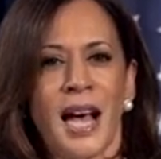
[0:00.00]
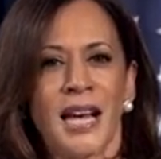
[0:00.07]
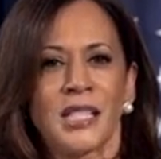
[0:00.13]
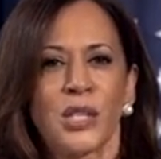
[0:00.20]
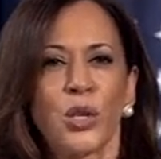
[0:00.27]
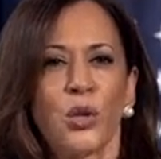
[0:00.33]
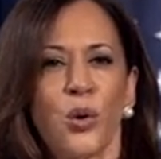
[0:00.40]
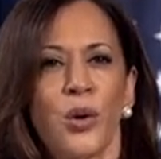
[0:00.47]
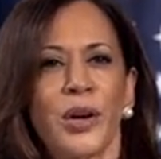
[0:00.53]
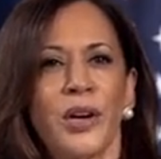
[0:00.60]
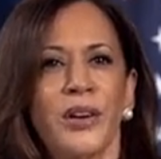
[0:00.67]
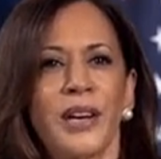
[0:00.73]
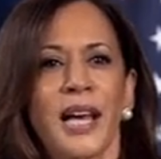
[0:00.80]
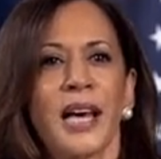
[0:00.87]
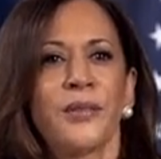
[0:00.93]
As a
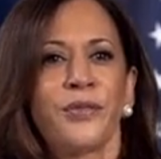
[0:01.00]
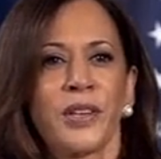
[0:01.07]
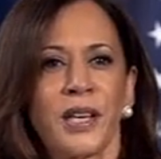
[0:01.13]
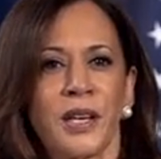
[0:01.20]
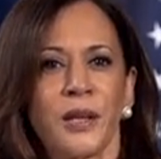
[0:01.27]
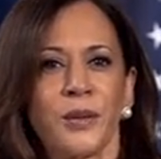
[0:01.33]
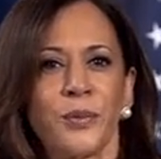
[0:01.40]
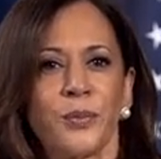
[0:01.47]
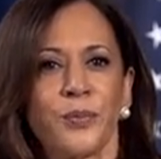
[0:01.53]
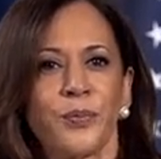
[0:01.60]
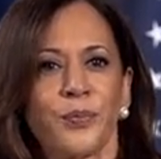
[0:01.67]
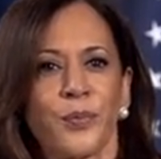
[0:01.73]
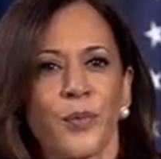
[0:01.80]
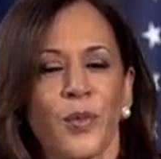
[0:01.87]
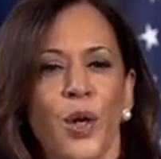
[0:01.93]
lawyer and advocate,
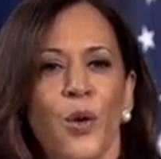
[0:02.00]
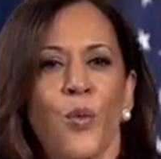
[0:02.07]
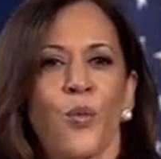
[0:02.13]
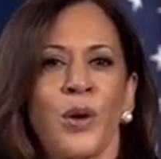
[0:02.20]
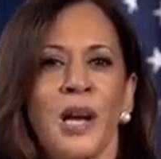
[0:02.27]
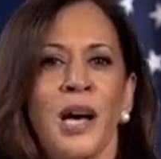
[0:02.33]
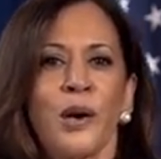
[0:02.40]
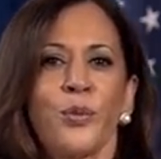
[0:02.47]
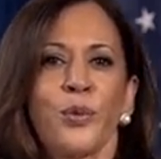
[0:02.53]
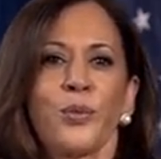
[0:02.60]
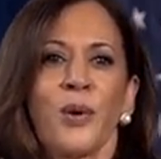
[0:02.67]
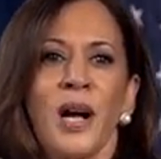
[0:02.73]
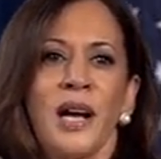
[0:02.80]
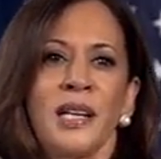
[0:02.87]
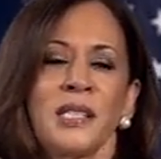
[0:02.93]
when I would
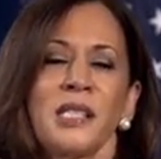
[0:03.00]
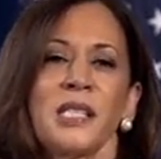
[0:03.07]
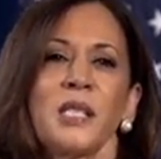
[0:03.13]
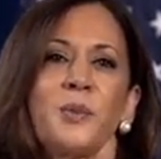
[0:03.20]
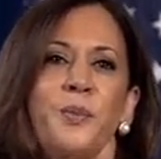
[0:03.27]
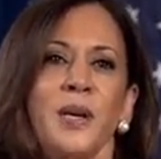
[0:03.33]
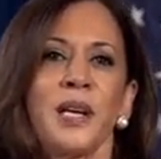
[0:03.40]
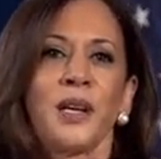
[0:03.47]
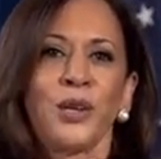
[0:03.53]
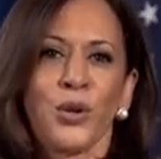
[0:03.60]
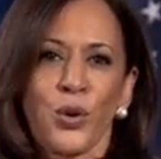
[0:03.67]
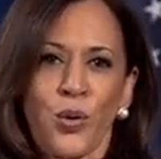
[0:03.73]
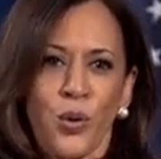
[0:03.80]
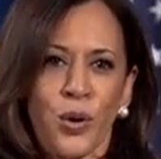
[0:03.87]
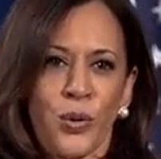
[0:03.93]
rise to speak in
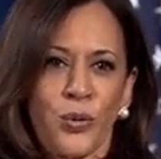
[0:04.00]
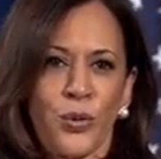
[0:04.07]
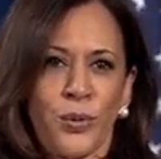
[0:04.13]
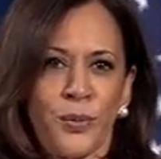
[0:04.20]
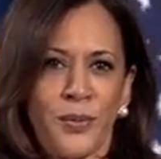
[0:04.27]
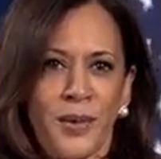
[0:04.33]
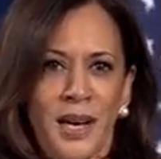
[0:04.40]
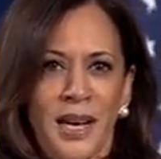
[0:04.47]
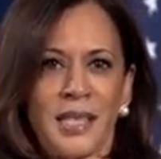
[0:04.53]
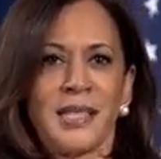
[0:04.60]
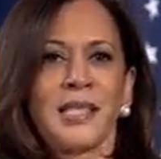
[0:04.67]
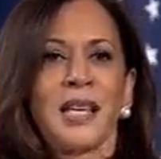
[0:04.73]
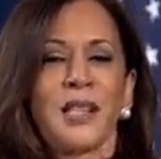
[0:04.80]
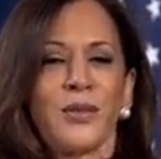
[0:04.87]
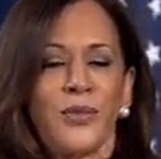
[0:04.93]
a courtroom,
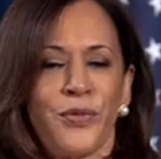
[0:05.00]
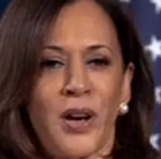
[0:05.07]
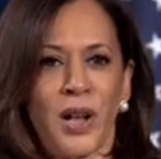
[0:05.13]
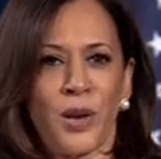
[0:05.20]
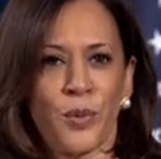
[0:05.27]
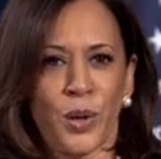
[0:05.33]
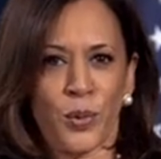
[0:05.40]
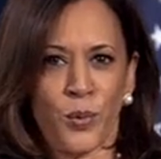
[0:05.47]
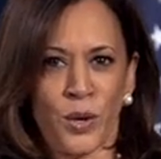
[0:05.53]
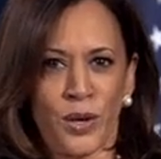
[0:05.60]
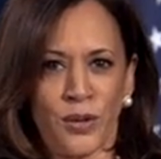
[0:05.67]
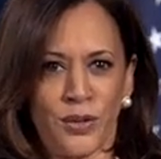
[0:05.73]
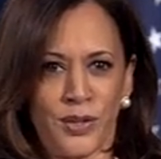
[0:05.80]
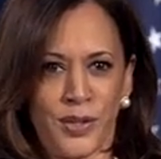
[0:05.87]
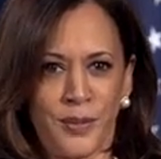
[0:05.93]
I'd say the following
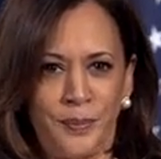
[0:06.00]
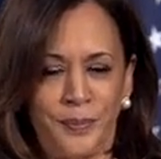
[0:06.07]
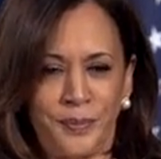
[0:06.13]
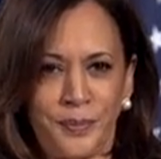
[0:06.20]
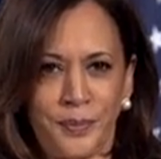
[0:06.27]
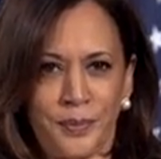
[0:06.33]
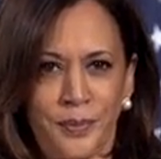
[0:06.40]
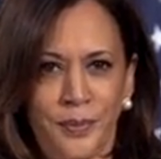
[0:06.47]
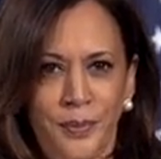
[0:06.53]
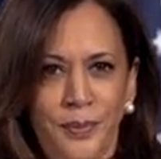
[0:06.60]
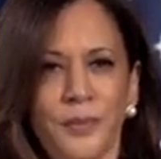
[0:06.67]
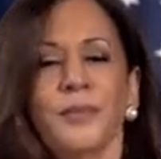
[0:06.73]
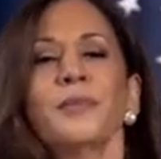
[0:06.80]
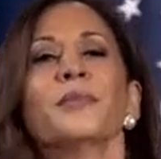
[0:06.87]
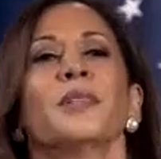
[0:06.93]
words:
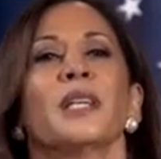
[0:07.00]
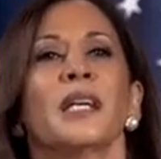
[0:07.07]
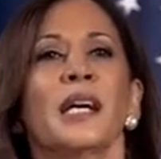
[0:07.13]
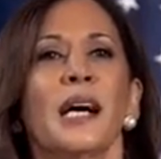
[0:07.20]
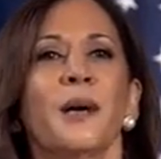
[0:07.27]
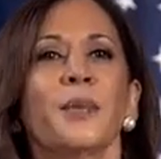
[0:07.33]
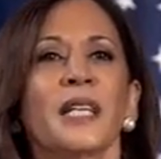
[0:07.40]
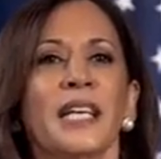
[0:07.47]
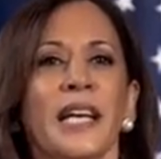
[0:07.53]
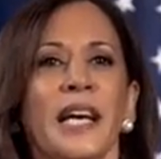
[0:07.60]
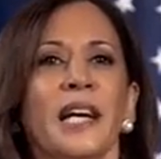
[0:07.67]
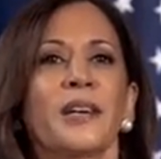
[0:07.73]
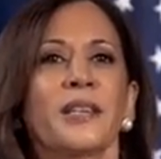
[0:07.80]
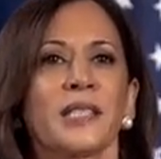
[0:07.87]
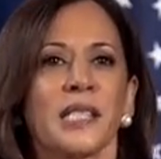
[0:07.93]
Kamala
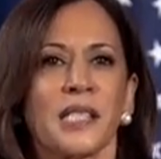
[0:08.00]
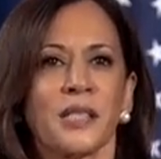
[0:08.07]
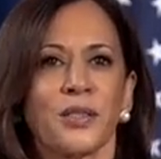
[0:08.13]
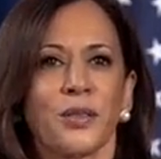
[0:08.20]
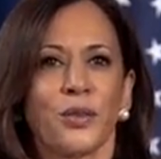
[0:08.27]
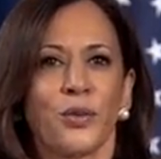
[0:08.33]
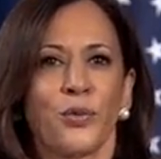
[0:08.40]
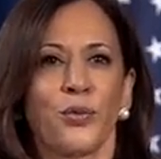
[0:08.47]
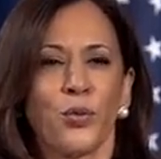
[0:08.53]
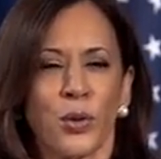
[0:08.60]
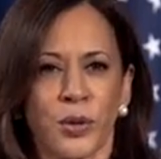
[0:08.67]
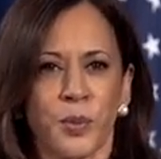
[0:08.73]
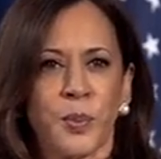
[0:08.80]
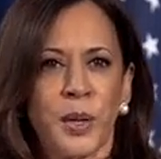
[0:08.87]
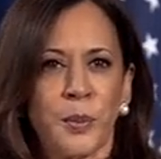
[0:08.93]
Harris,
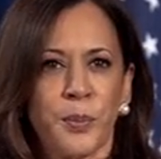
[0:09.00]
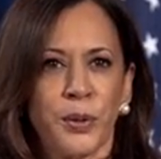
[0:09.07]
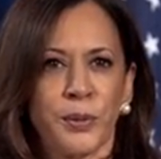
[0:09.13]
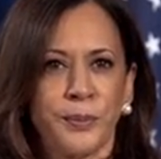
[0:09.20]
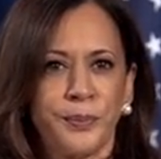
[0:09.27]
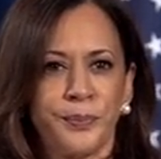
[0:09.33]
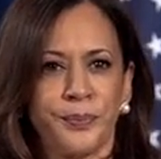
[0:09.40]
for the people.